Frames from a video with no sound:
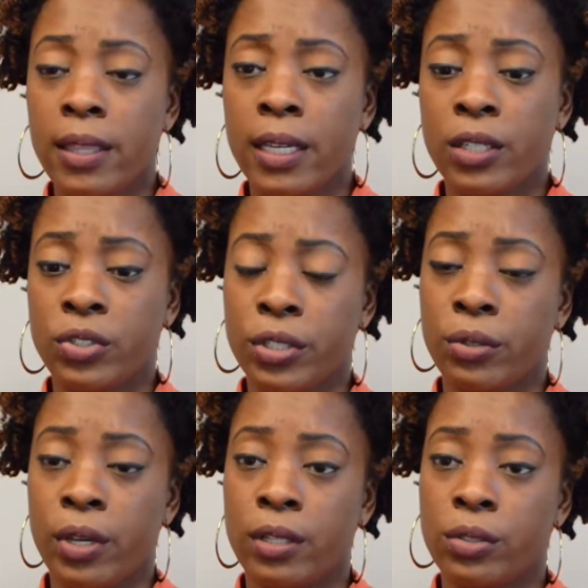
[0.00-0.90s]
think in
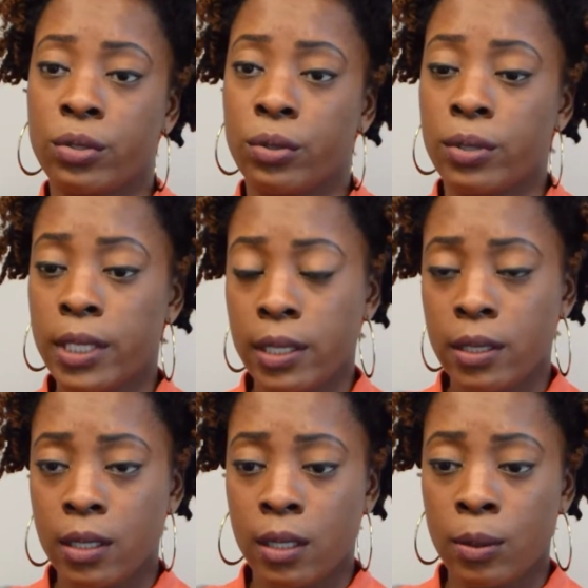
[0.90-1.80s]
general in the school
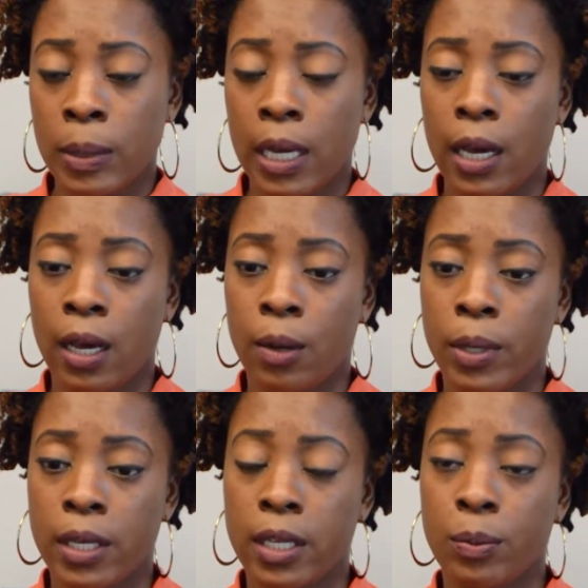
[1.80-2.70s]
system, um,
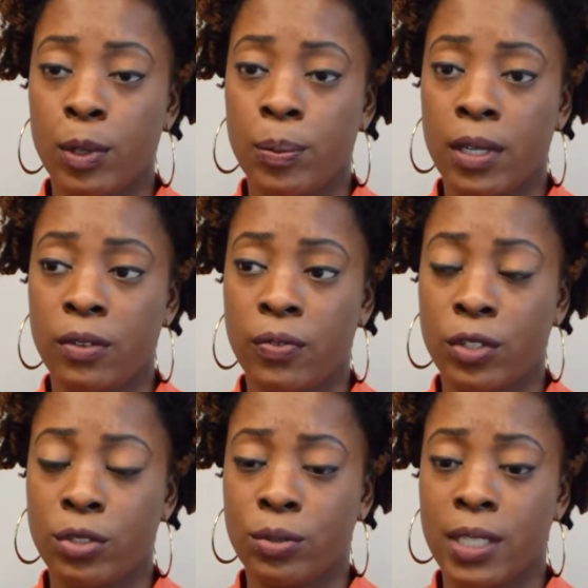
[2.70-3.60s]
it could be
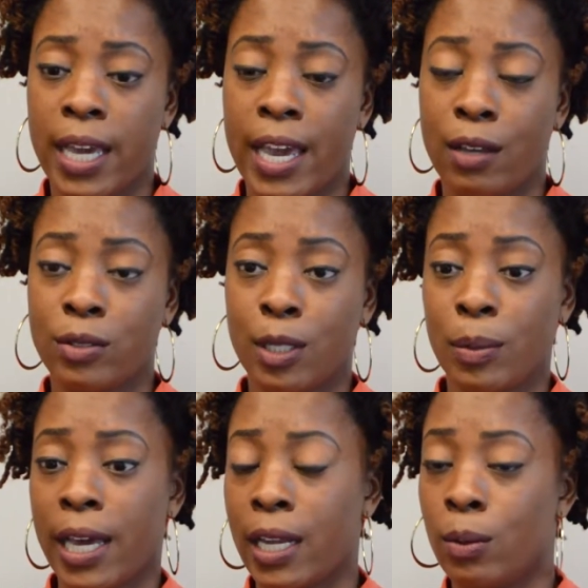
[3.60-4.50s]
beneficial to have some
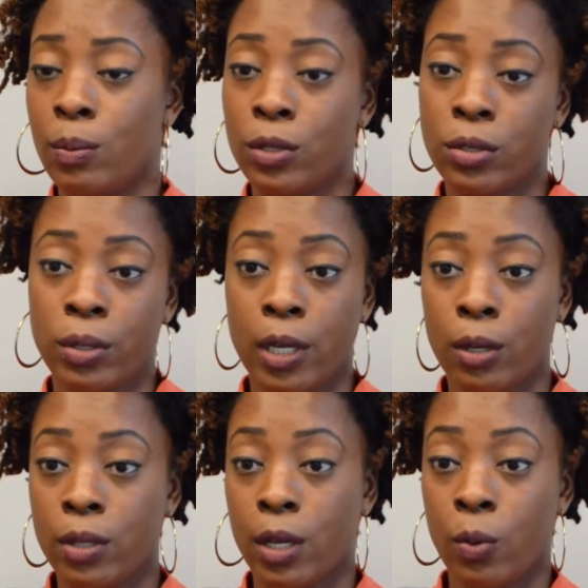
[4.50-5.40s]
kind of mental
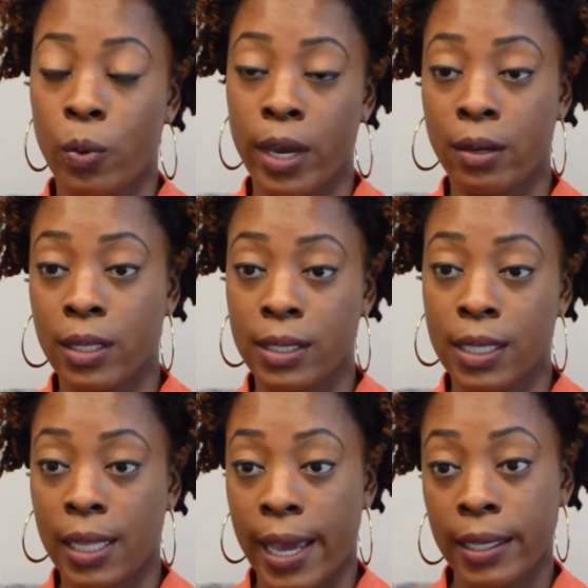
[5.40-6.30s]
health awareness
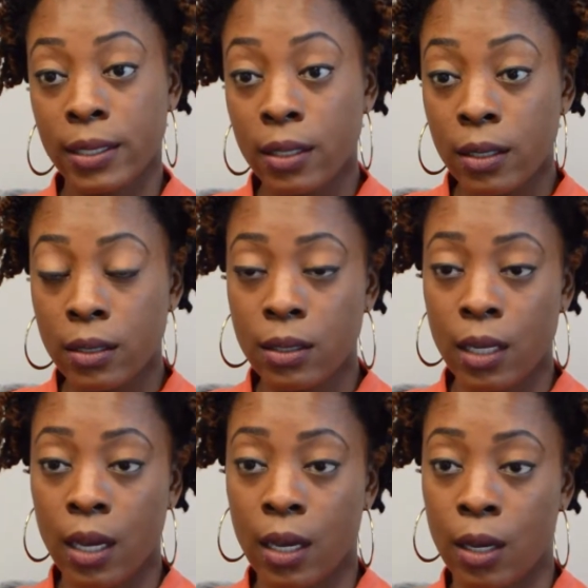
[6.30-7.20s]
classes
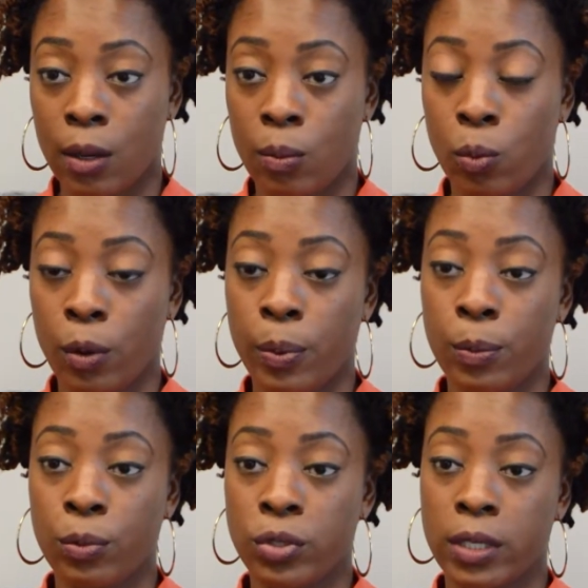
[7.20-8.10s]
um, where
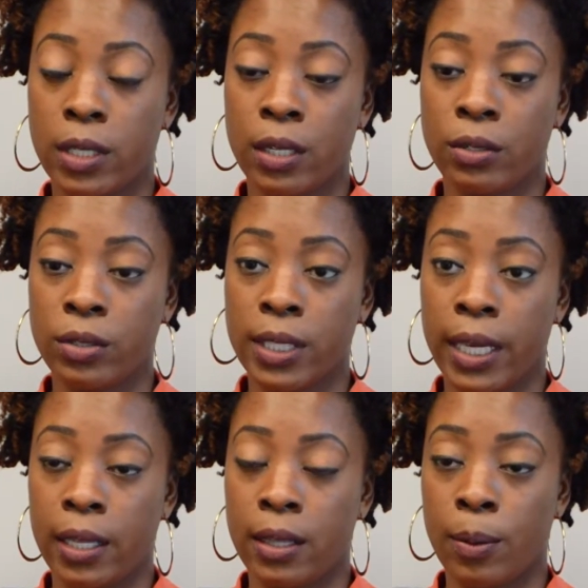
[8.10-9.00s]
people just
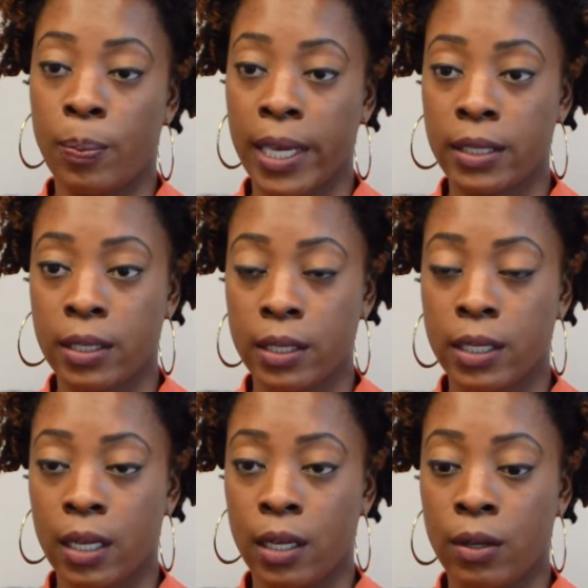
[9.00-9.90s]
understand the basics
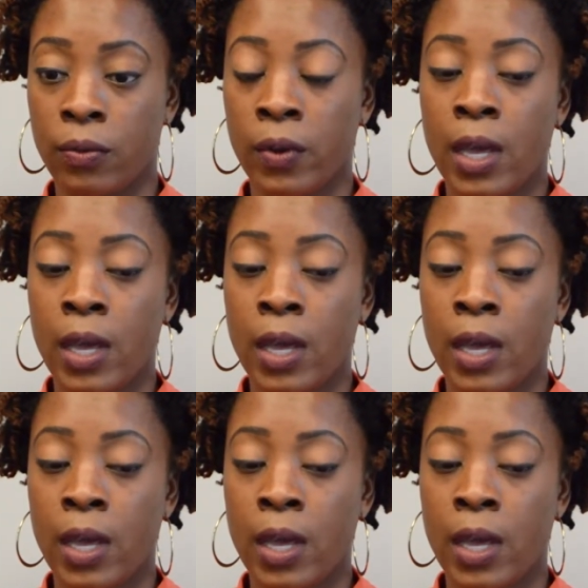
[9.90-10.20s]
of